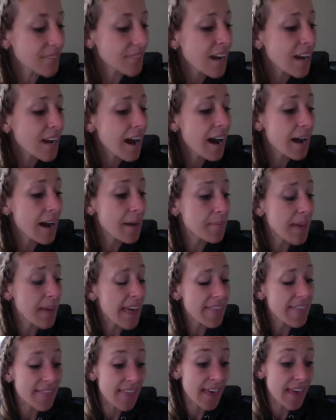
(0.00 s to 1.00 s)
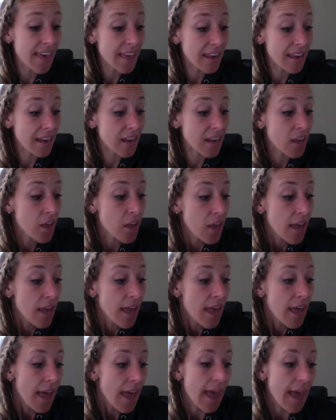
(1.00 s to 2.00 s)
and then
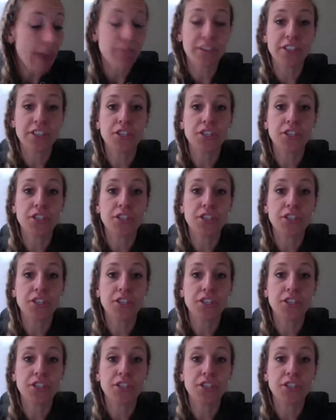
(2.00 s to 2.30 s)
every